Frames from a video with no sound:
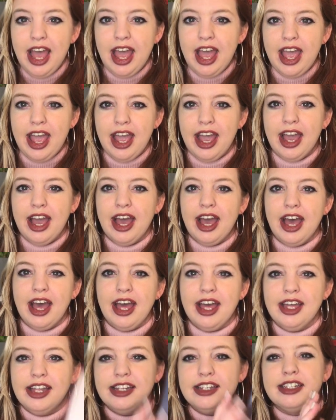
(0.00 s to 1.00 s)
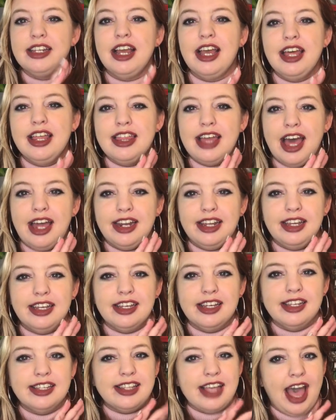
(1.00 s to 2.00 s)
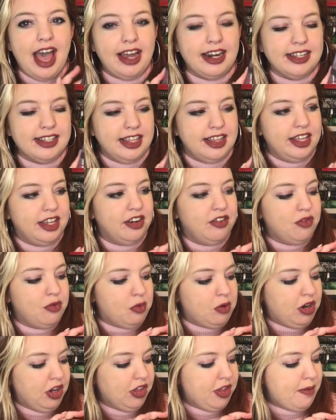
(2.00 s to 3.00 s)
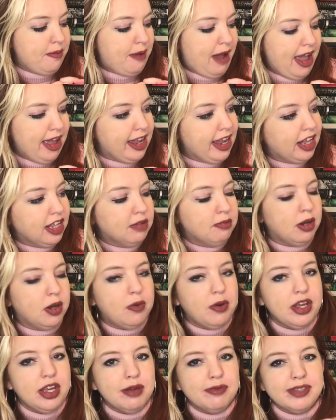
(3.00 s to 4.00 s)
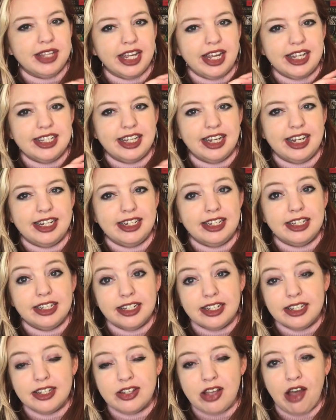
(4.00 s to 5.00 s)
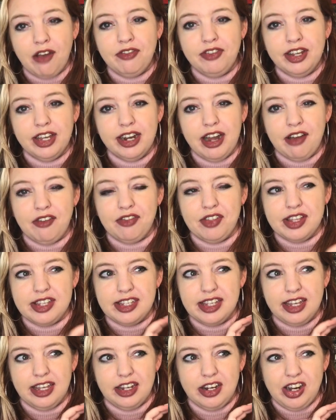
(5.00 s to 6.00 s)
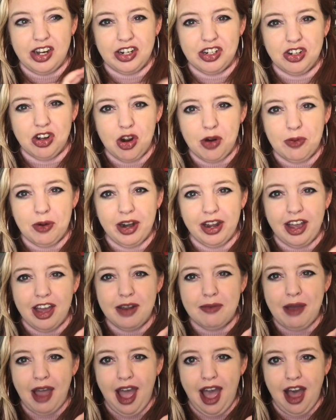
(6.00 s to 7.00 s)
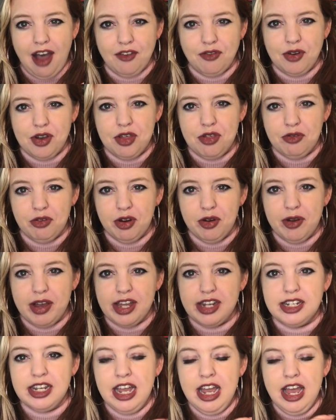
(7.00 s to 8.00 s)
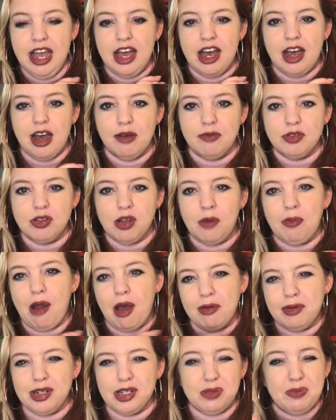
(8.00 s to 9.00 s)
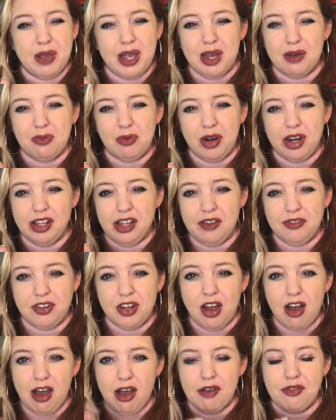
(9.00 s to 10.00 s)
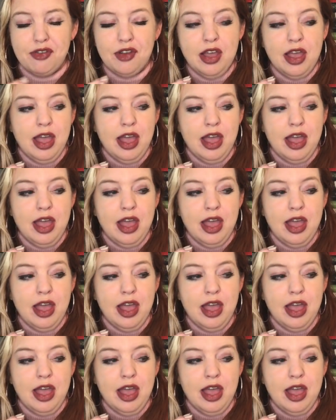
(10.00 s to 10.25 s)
and that is Agnes at the End of the World by Kelly McWilliams. Like I said, I did soft DNF this in October. I got about halfway through it, um, so I'll probably just pick up where I left off.